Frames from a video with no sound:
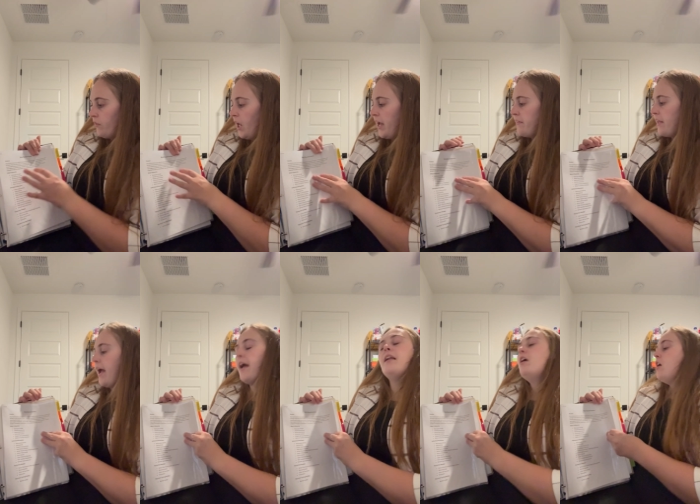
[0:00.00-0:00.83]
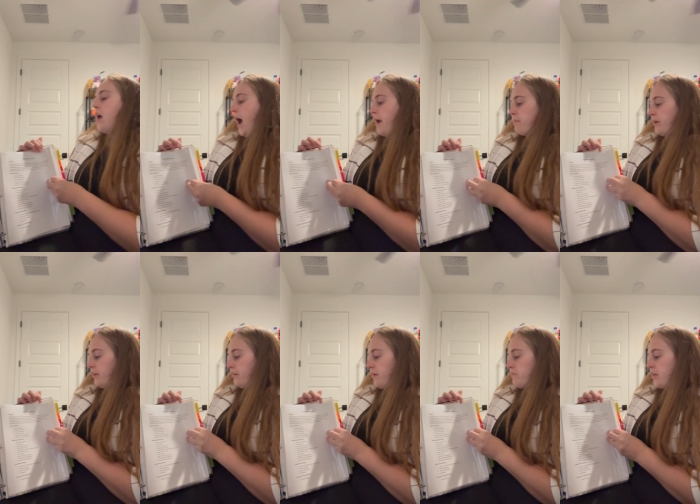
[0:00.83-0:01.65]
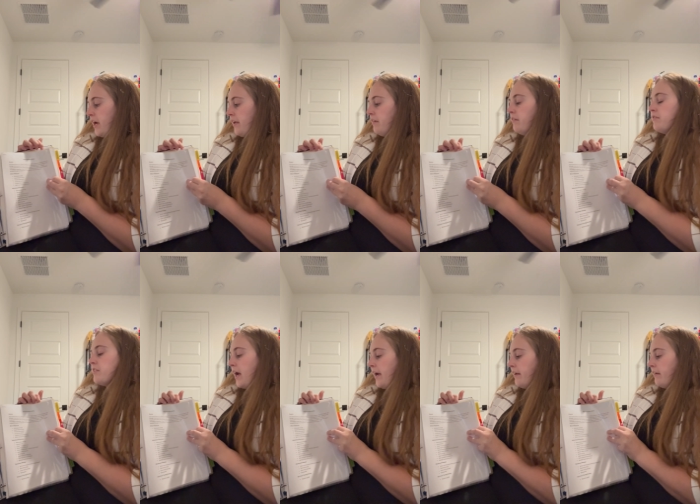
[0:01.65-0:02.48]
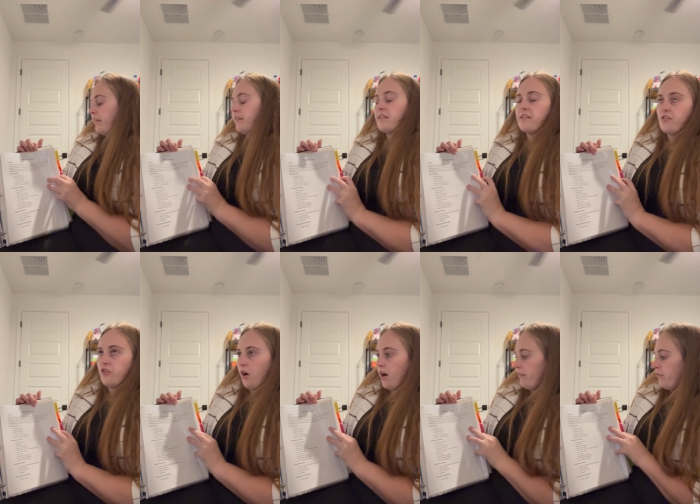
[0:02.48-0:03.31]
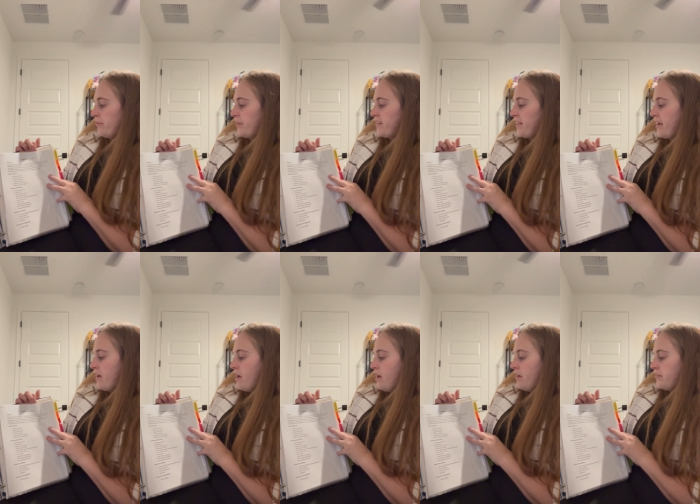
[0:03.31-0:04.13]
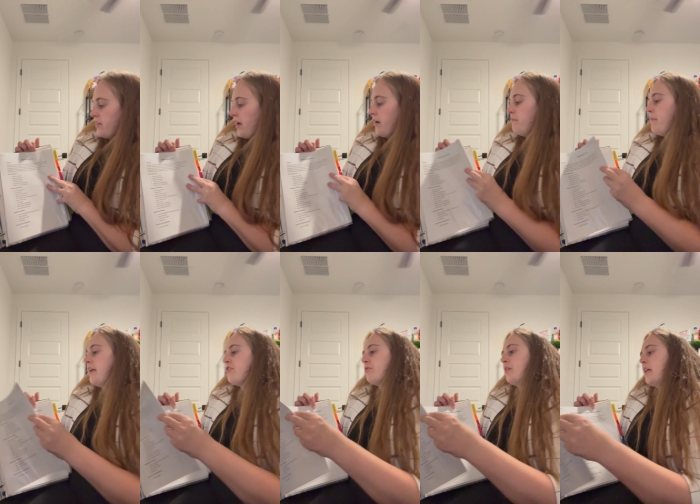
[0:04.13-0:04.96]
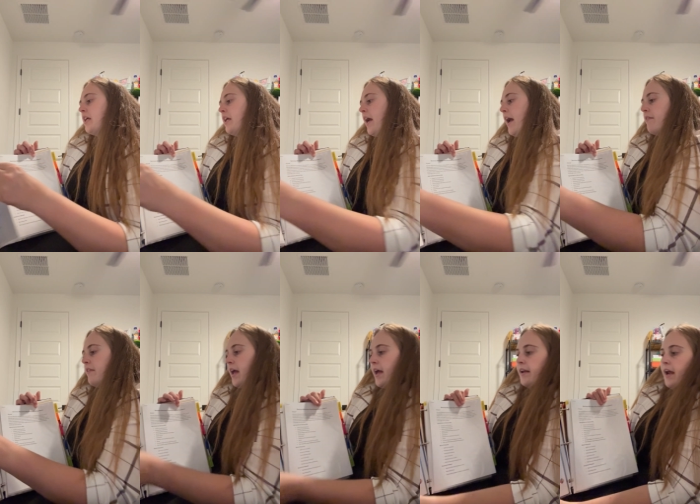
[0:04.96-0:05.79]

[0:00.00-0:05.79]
And then I put grip this is so hard for me to say, dynametry, and then